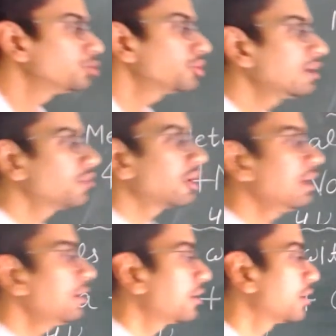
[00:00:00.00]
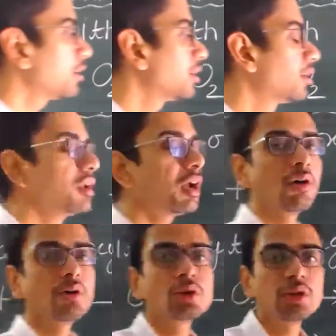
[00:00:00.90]
you can write
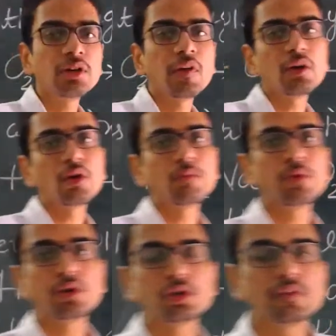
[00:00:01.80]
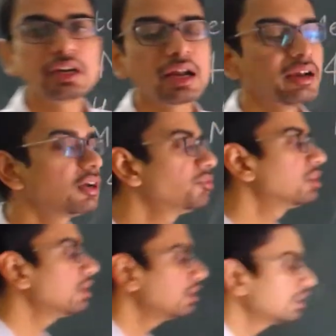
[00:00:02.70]
now in your notebook, you will write down
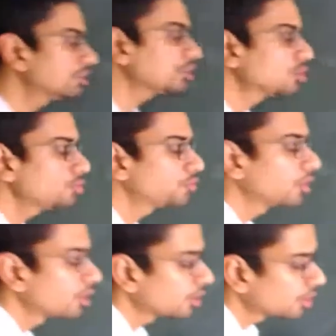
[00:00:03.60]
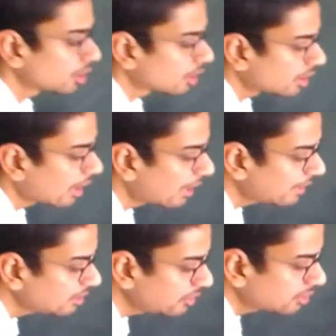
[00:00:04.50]
the reaction of
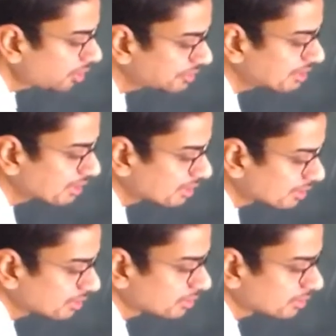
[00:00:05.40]
iron with oxygen.